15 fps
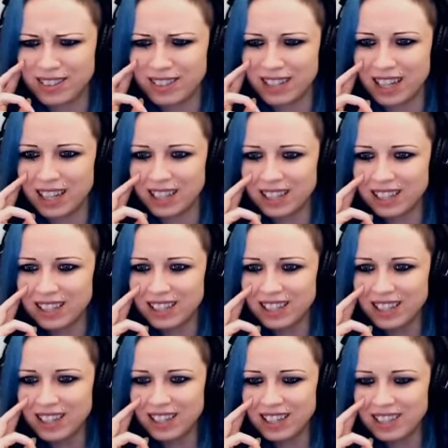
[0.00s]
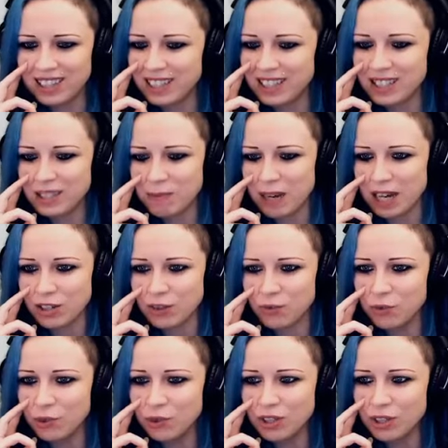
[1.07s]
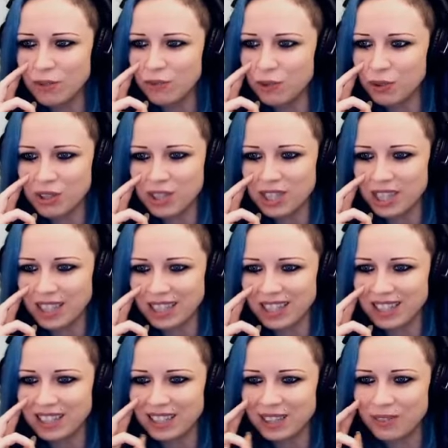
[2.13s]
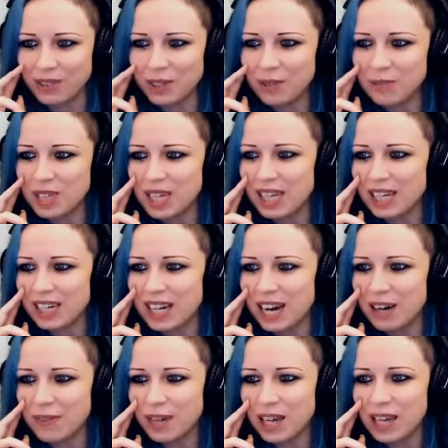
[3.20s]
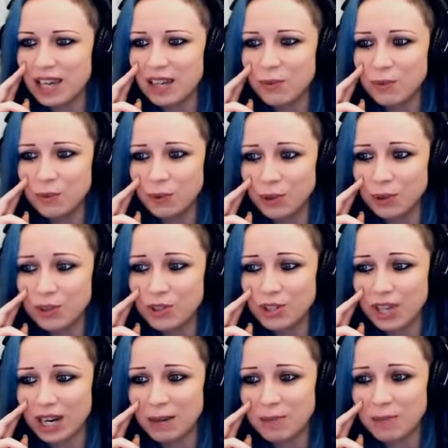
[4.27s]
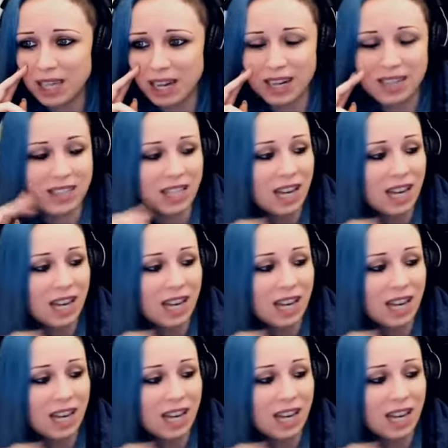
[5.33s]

like at this 44 44 second it will be enough and war champ guys